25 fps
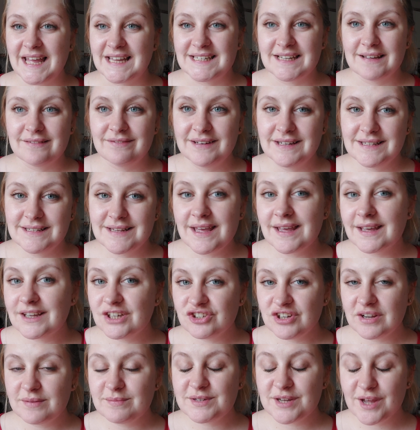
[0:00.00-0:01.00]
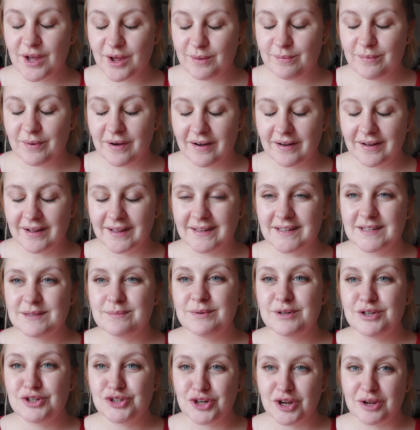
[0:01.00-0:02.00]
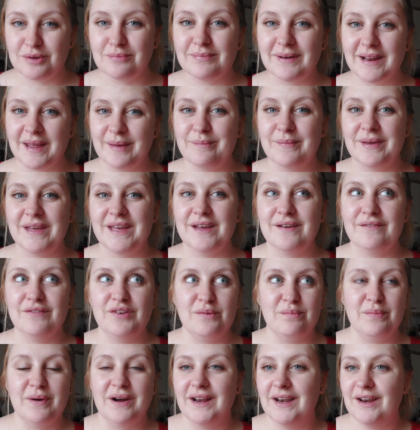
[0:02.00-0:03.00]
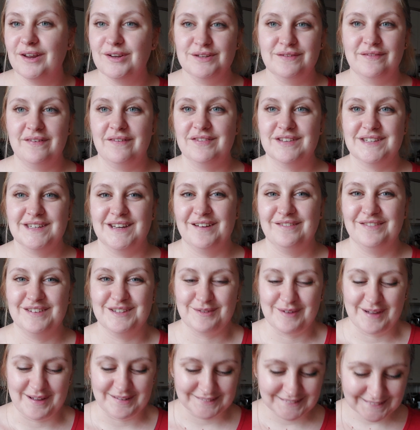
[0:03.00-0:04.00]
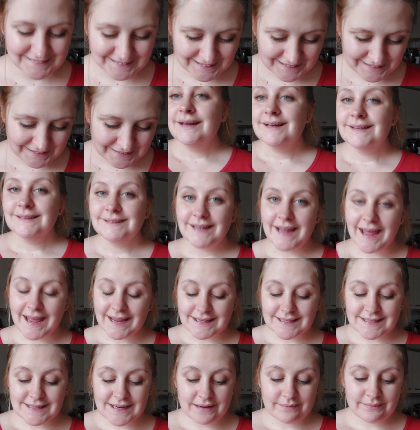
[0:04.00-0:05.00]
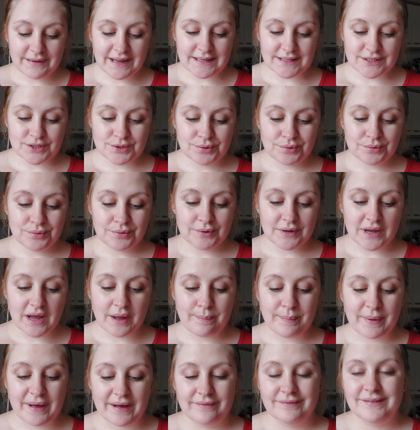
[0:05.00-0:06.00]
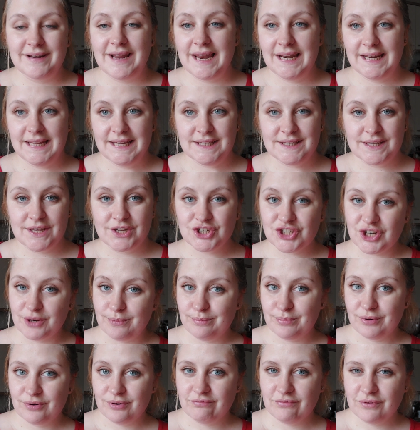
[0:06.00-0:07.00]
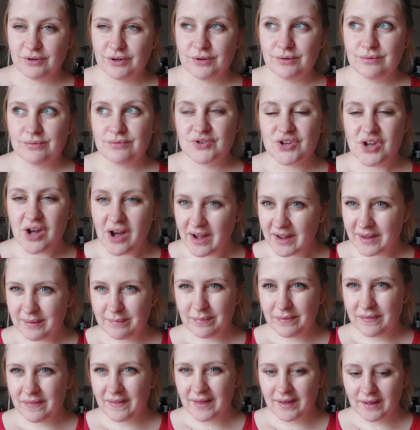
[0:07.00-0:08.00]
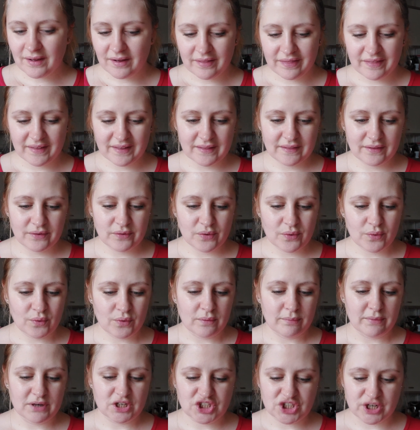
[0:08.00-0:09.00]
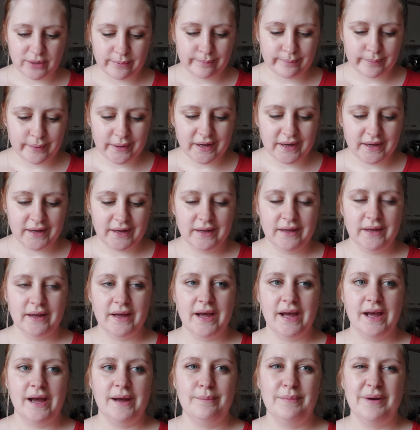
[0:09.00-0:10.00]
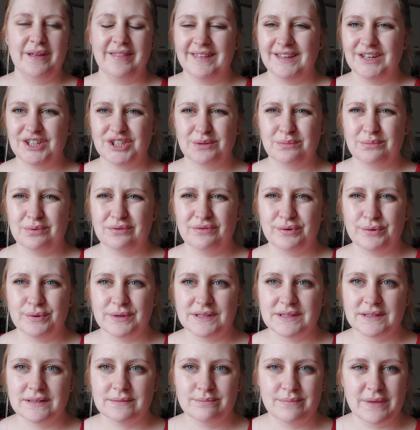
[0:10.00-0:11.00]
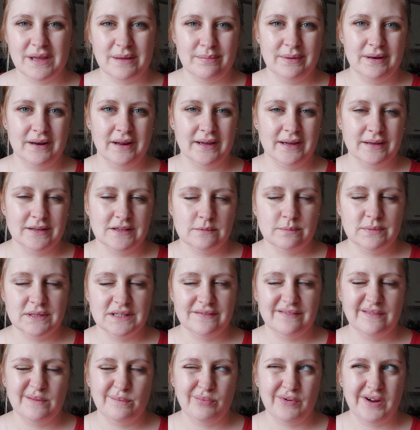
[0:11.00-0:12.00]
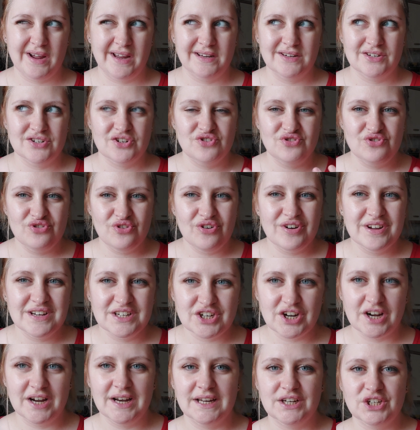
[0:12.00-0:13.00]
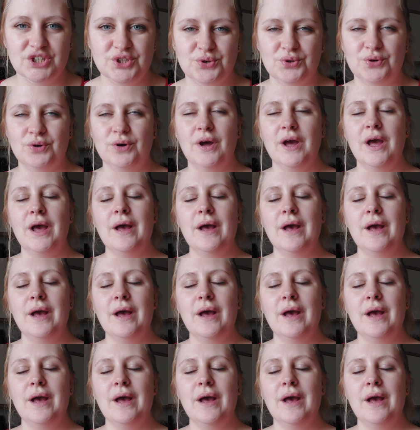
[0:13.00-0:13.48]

definitely take a trip to Home Bargains, but don't blame me if you buy loads of other stuff as well. Next up, let's talk about Nellie's Jumperoo type thing. I think you call them a jumper. I think Jumperoo is maybe like a specific brand, not entirely sure,